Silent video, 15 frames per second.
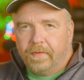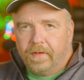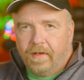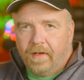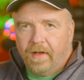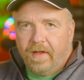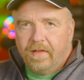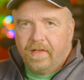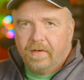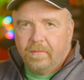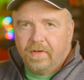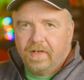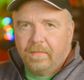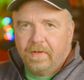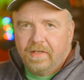Okay, and then we're
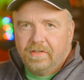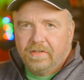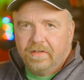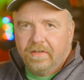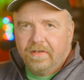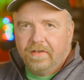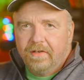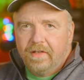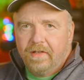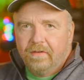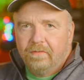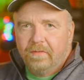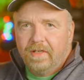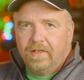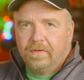gonna make sure
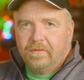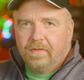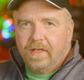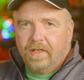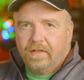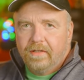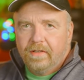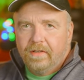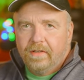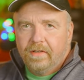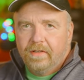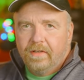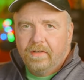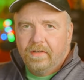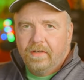that we don't get
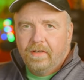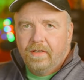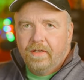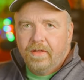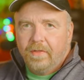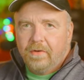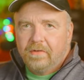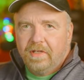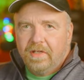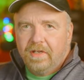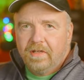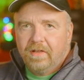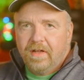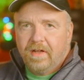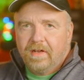13
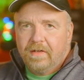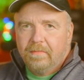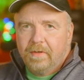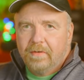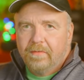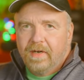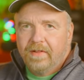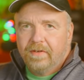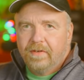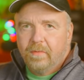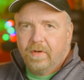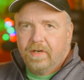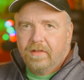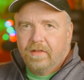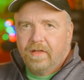o'clock, but rather
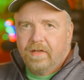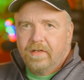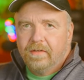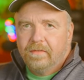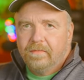one o'clock.